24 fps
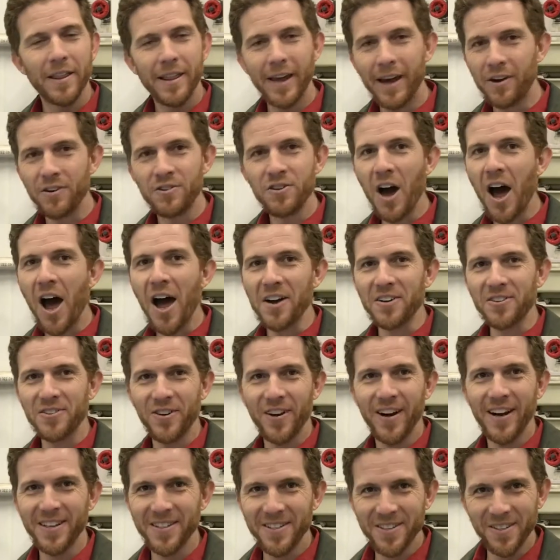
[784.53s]
they are not
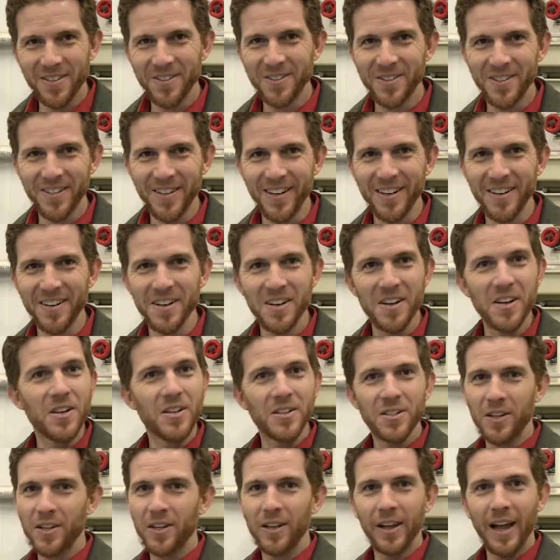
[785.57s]
translucent.
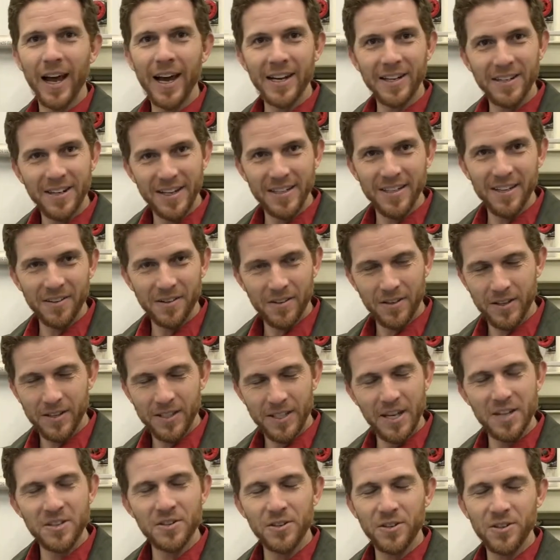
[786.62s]
So the
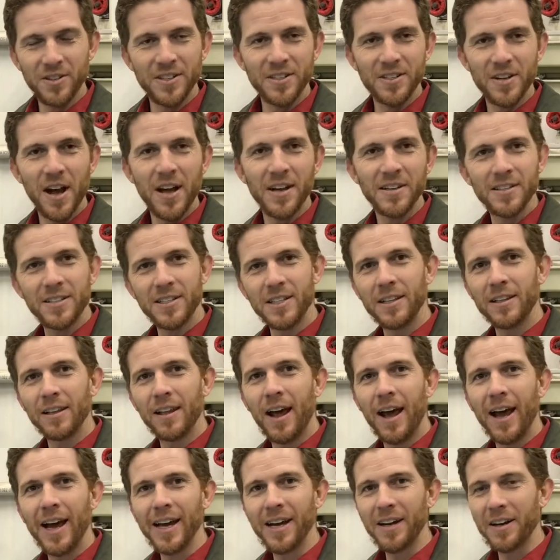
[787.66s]
sensor does not see
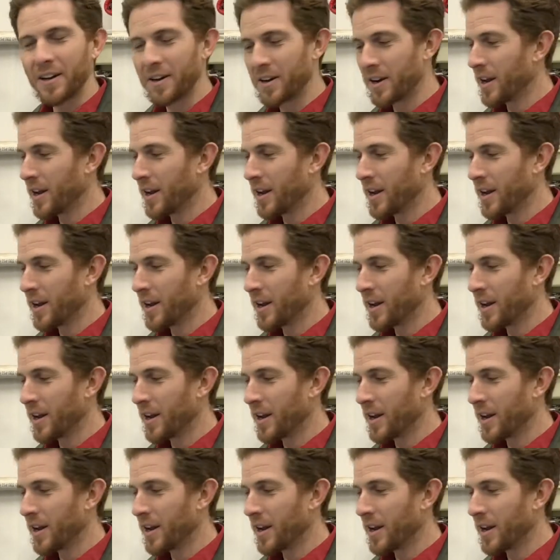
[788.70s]
light.